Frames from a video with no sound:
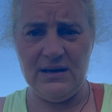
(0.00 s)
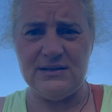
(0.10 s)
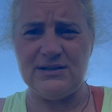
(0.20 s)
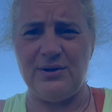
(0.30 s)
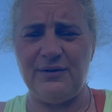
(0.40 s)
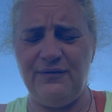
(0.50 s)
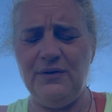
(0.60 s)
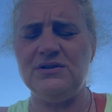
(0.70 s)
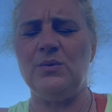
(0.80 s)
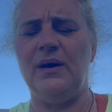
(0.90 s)
So the
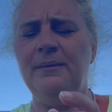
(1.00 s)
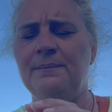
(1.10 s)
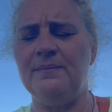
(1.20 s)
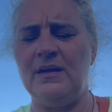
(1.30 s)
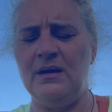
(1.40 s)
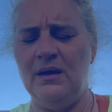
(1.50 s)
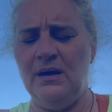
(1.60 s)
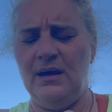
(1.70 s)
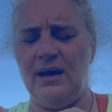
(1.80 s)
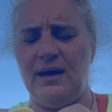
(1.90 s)
first one,
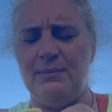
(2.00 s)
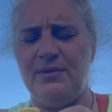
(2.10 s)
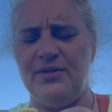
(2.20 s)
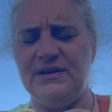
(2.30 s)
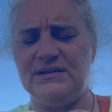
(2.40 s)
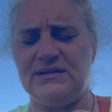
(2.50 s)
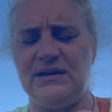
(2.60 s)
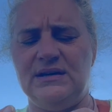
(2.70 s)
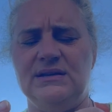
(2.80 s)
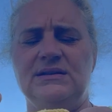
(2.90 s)
this
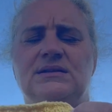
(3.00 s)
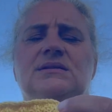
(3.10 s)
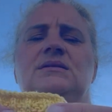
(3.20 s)
is